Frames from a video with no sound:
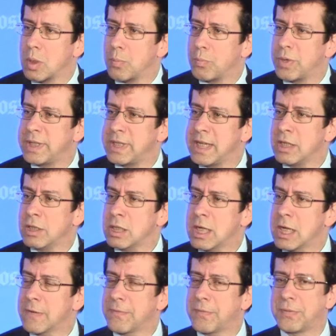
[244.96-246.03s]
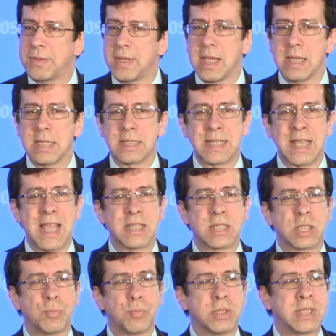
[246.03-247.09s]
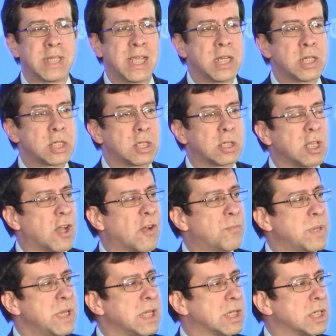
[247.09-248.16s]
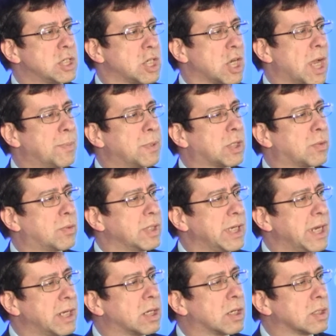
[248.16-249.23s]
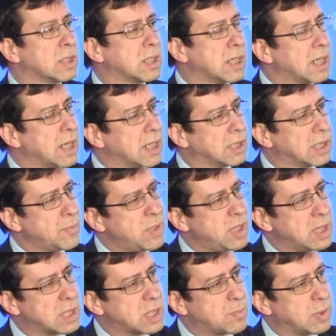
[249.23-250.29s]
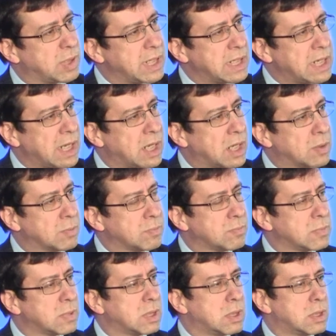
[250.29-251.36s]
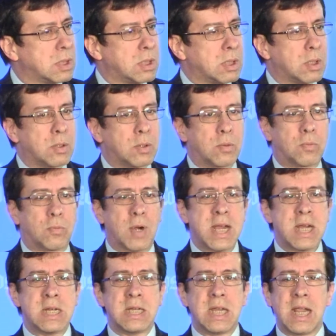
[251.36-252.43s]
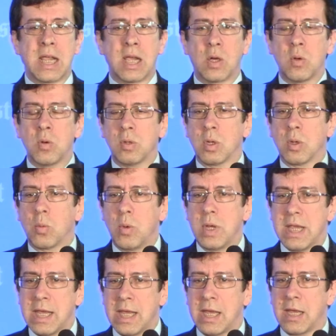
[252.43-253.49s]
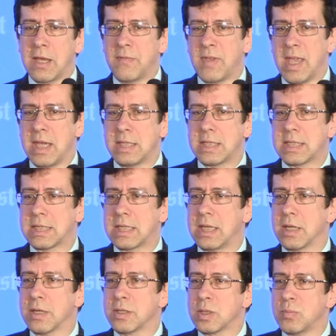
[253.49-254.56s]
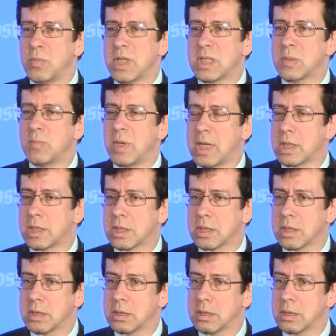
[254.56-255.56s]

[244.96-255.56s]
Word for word: But the Internet of Things has the potential of being a job creator, and let me explain how. Right now, we have a skills mismatch.